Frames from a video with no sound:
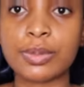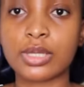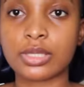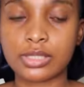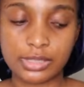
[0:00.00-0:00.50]

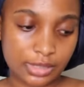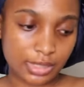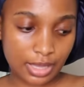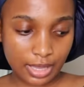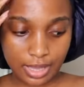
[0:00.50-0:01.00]
because
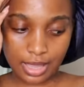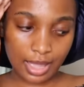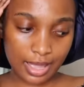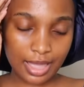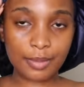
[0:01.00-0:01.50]

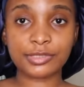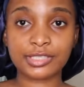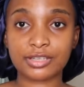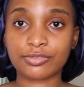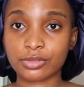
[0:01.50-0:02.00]
I am a
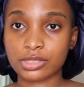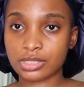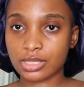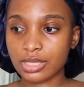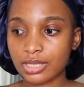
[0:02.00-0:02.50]

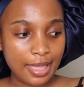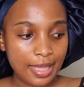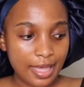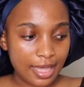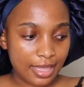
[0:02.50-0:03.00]
34C
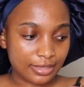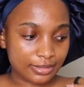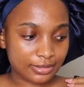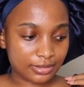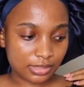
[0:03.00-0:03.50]

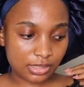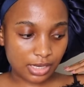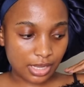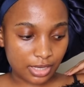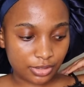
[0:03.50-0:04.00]
and
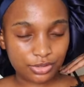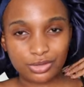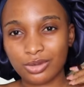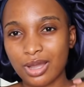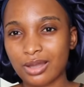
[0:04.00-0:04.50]
I don't
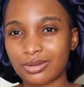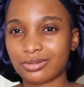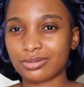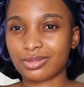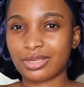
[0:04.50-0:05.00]
know
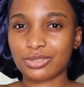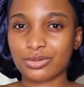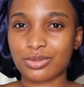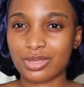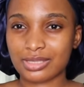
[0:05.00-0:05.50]
how they
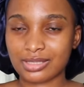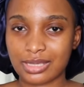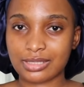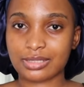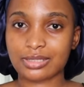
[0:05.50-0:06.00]
do their
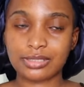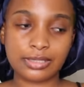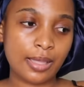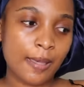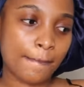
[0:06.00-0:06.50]
sizes,
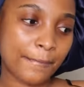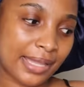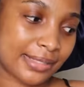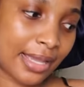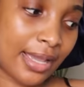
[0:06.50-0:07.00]

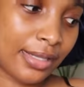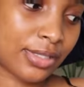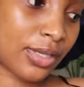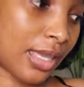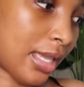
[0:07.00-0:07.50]
but I had
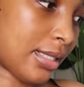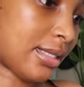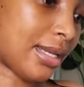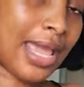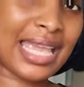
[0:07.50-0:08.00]
to get
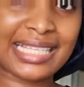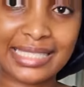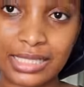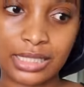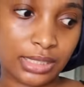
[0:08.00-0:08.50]
an
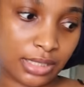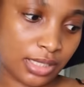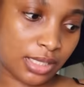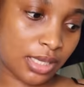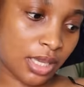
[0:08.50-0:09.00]

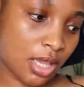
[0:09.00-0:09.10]
80C